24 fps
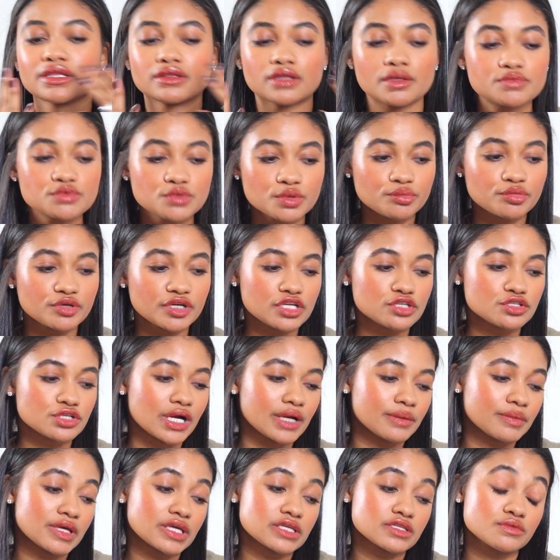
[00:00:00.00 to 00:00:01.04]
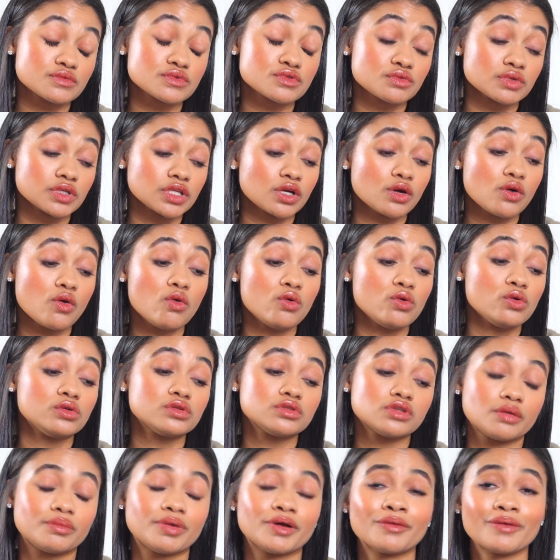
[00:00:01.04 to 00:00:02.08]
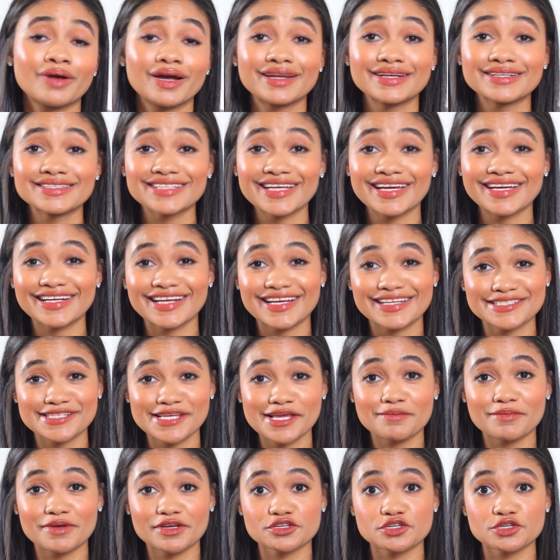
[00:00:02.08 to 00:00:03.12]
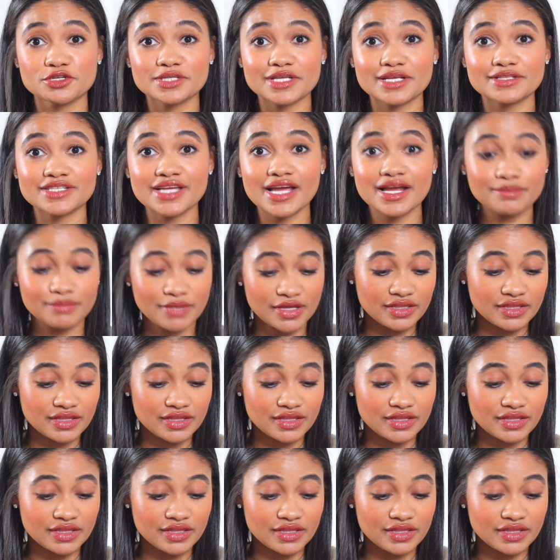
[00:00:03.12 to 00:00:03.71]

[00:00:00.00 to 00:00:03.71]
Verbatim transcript: lips were pretty dry because it was really cold on my wedding day and I had to take pictures outside.